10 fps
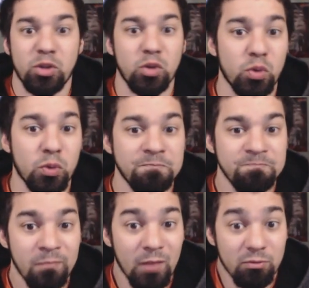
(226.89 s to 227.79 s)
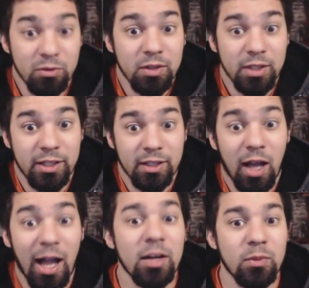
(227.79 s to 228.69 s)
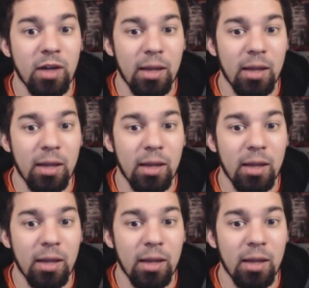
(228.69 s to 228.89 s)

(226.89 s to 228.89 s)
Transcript: to, really, Aqua.